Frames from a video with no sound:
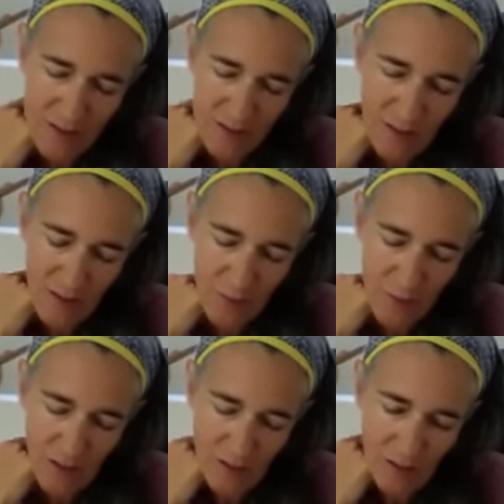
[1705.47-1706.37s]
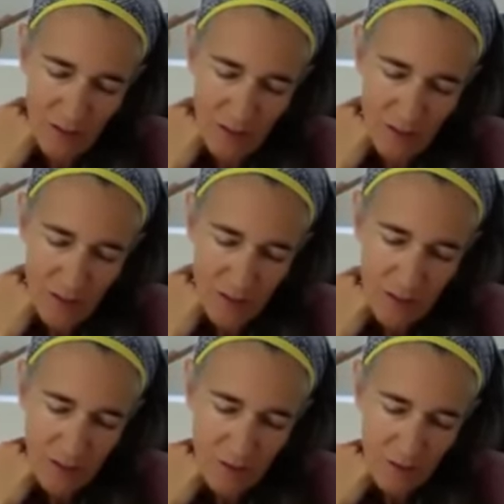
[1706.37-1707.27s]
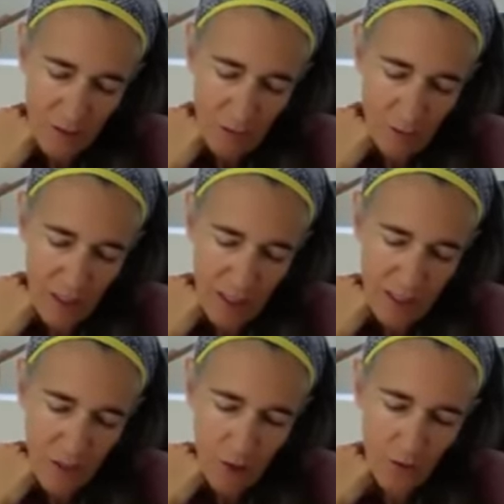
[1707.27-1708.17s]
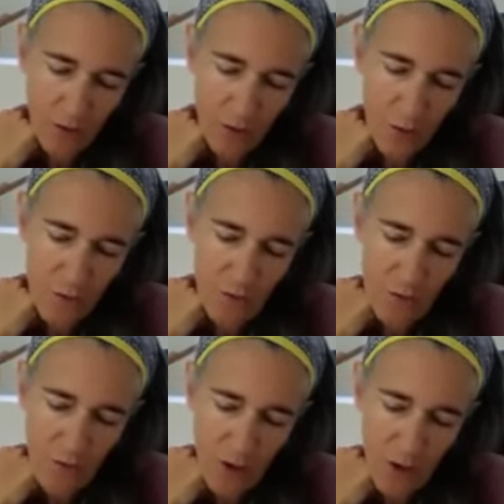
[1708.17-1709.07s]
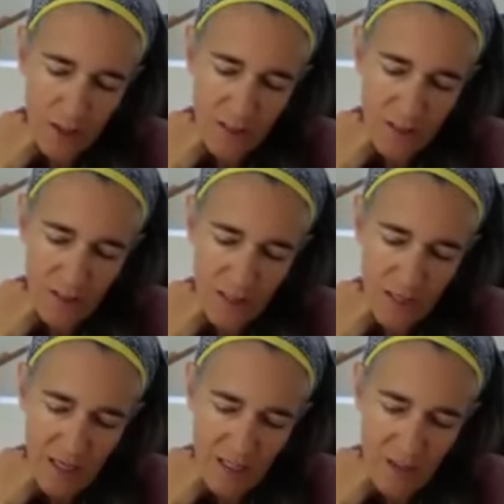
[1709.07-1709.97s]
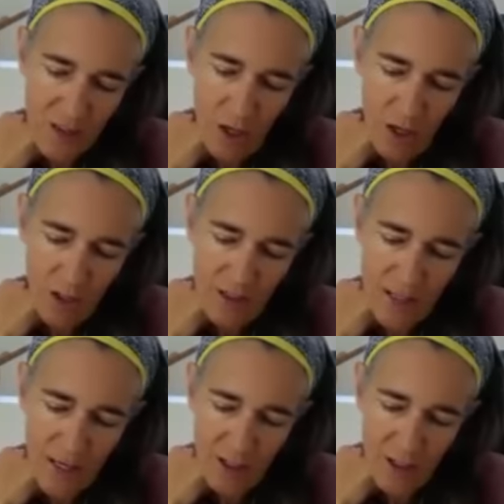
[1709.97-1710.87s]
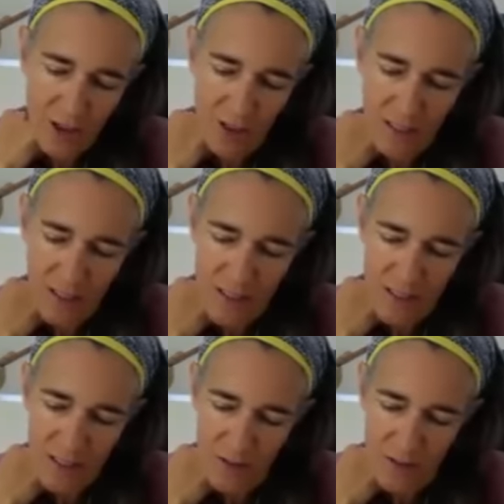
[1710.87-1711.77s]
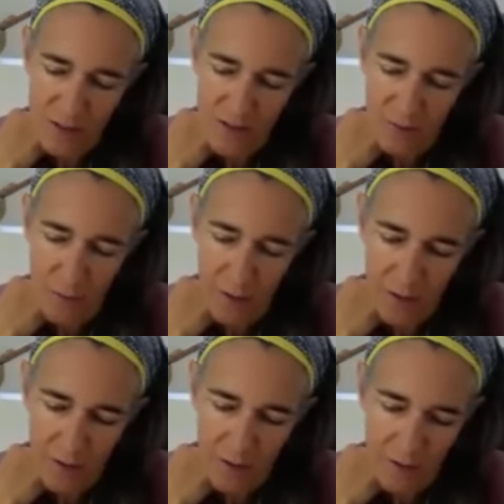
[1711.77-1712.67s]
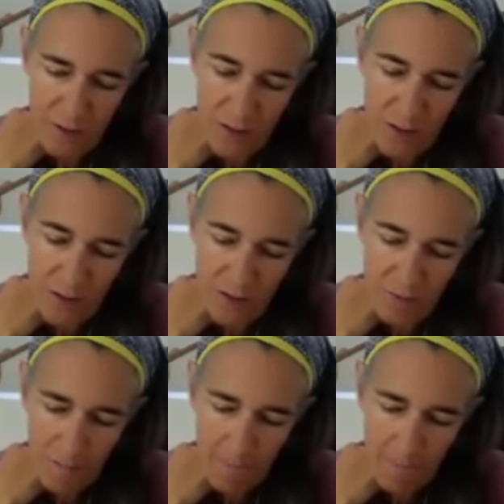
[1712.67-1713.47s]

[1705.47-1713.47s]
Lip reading: You talk about, or you write, all human thought and talk is actually a series of barriers.